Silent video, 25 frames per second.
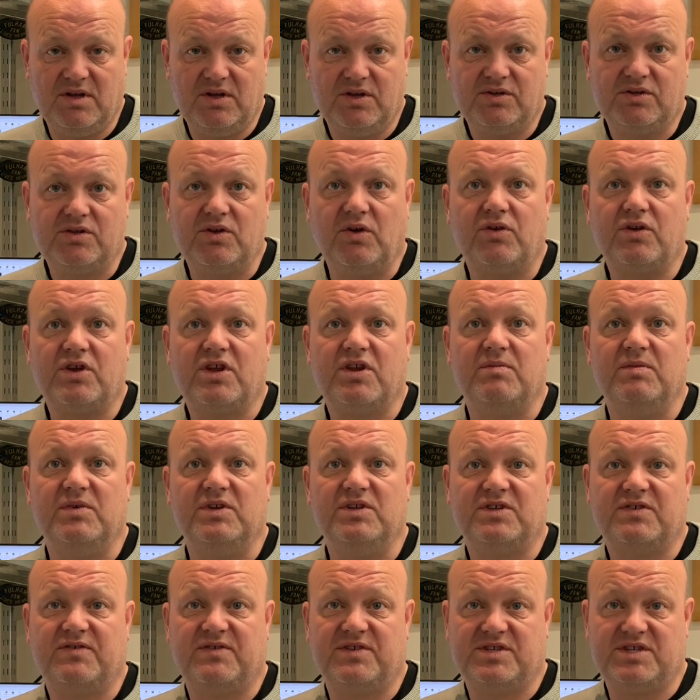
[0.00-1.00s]

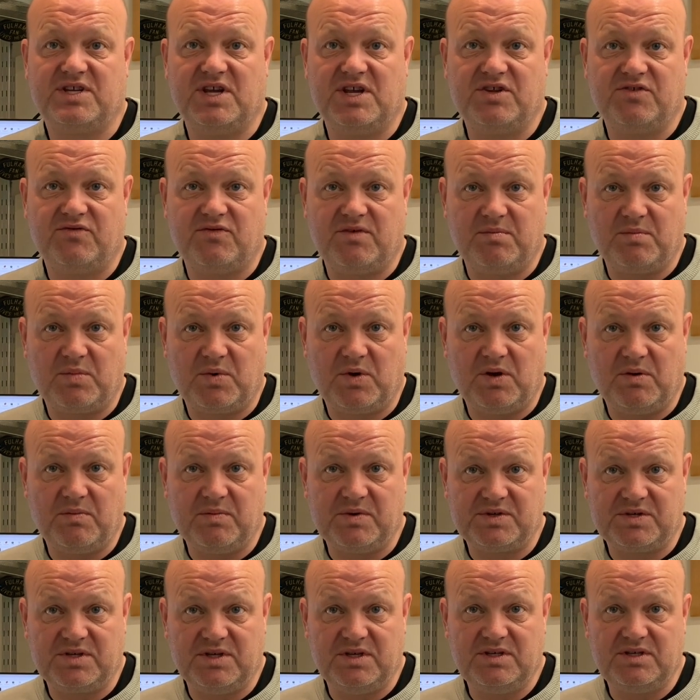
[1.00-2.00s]
documents for tendering
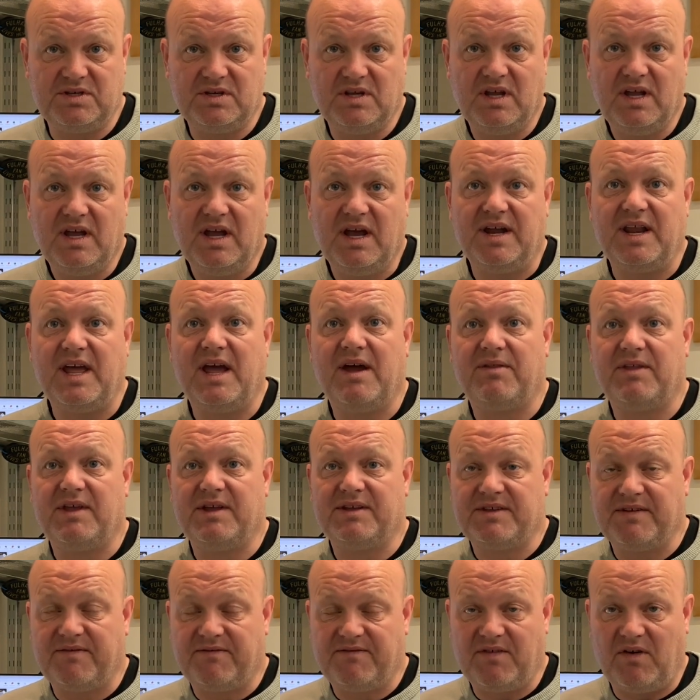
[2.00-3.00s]
purposes and how they're
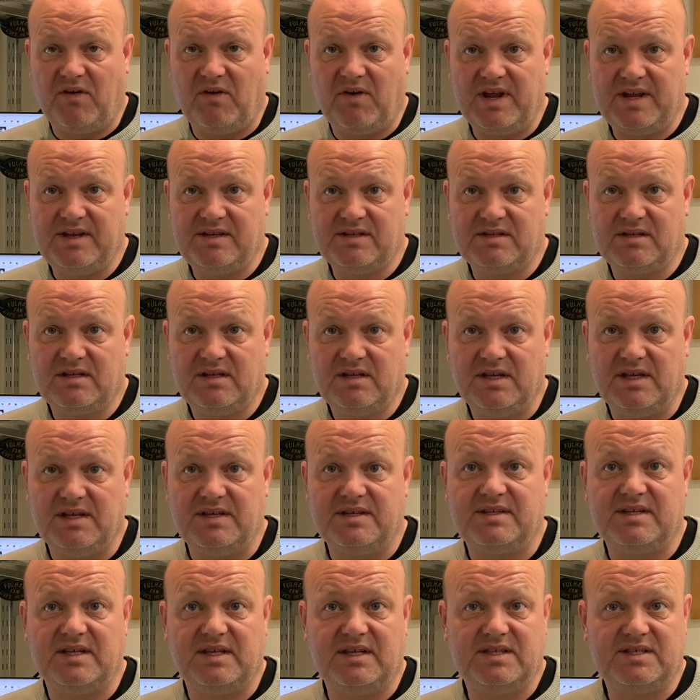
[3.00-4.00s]
defined in
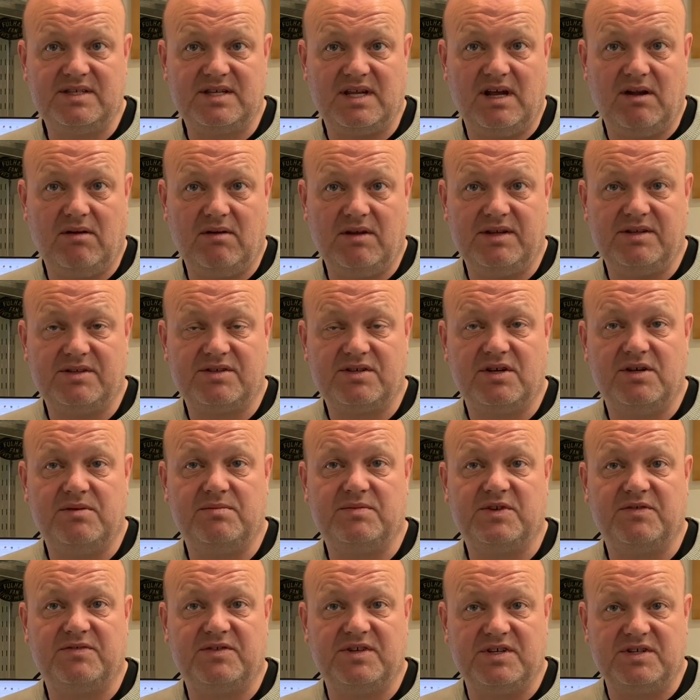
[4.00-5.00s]
detail in terms
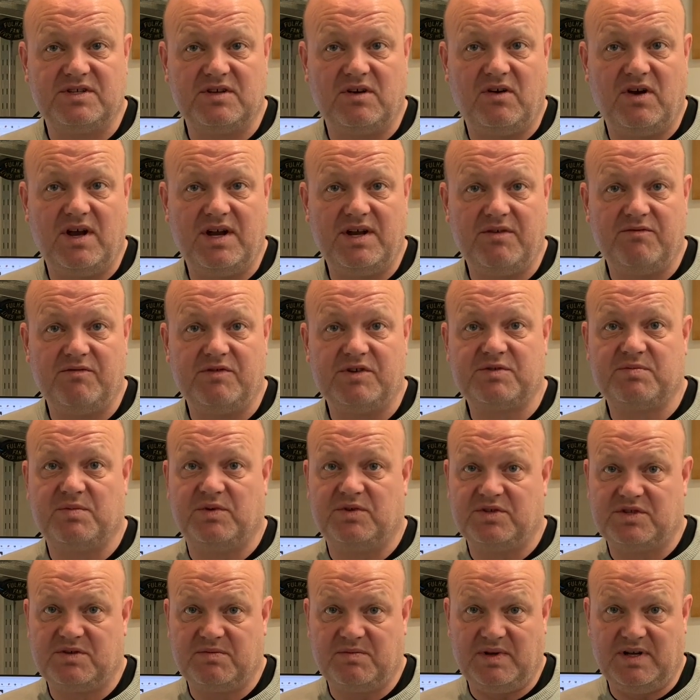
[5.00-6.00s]
of design and
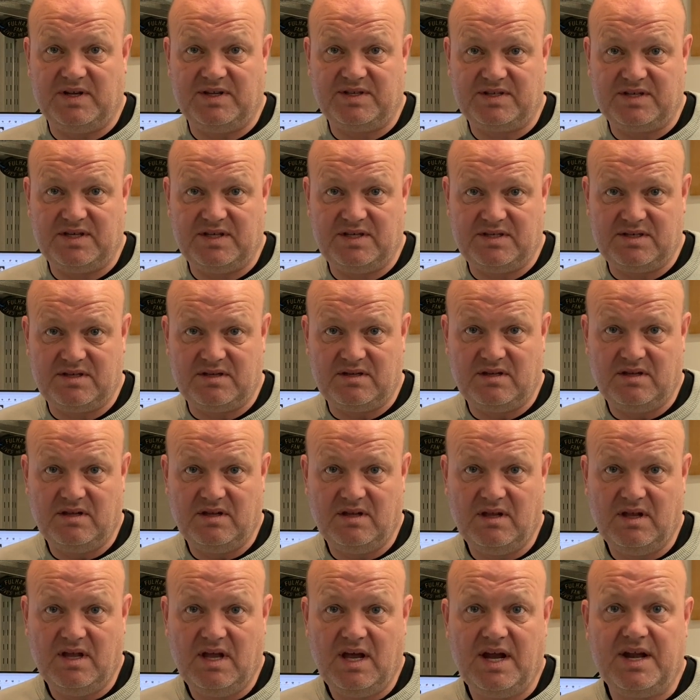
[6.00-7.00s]
responsibilities,
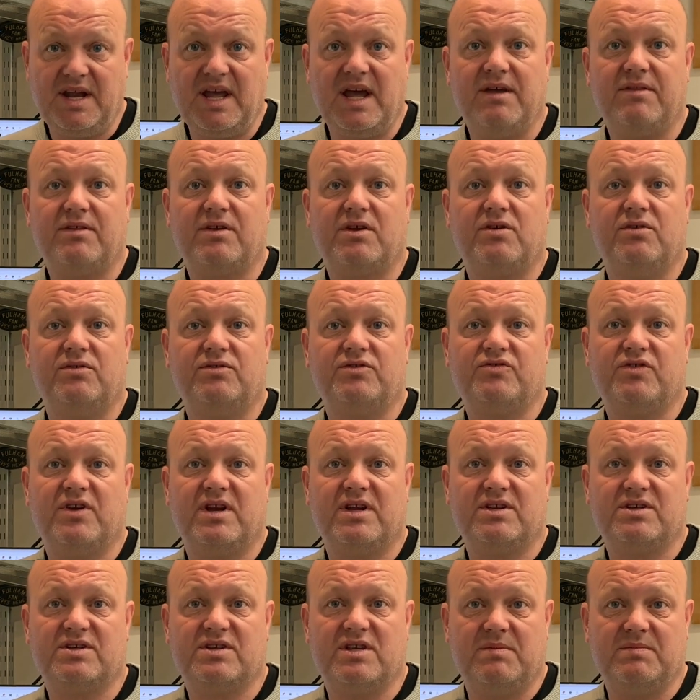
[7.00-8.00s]
and how the
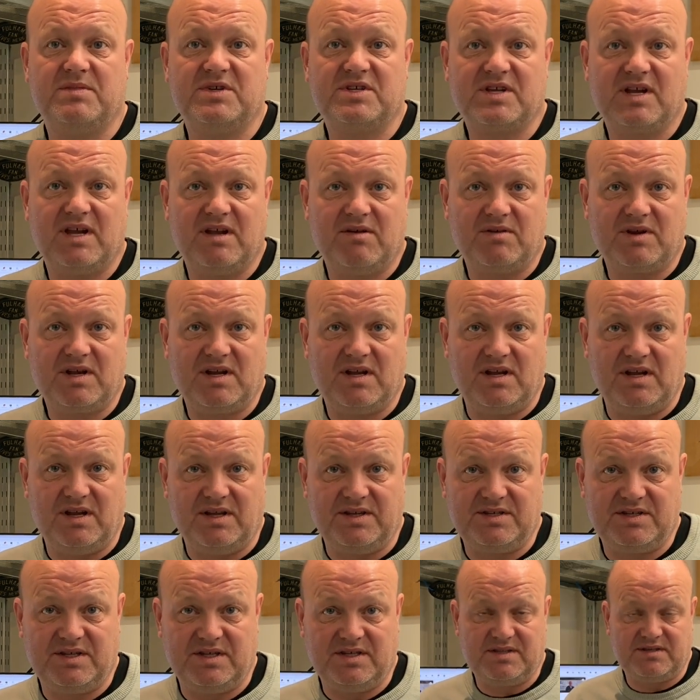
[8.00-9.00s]
contract sum is
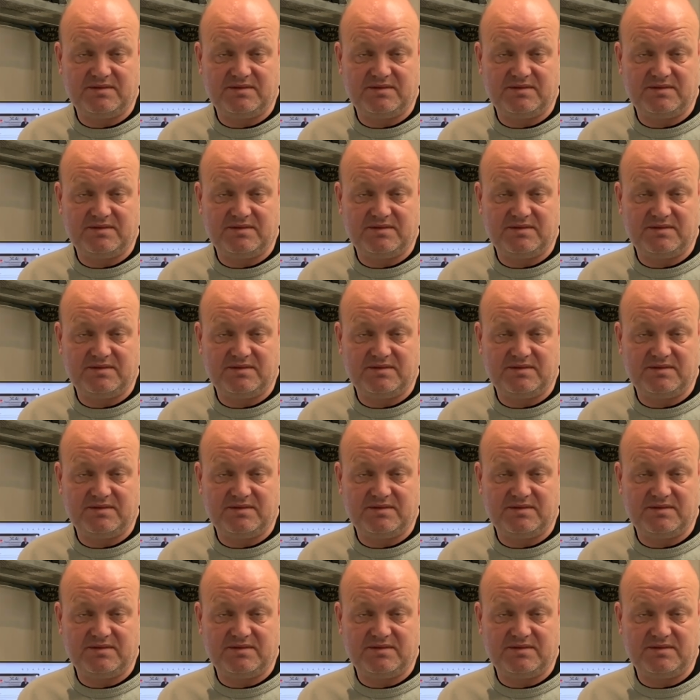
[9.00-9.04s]
calculated.